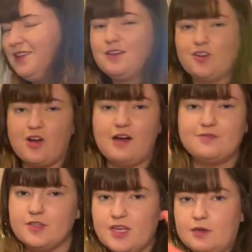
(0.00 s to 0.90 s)
like a
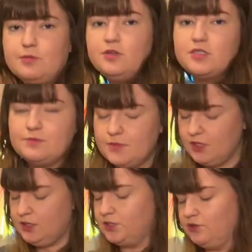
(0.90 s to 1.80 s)
crafting table or
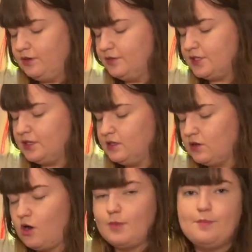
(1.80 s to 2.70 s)
something. I do everything
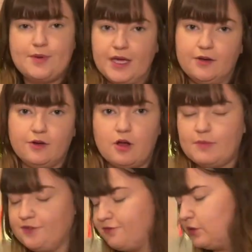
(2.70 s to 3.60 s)
either on my bed or on
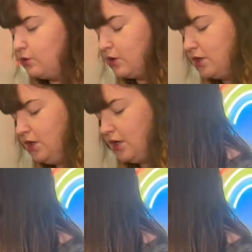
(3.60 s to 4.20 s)
my floor.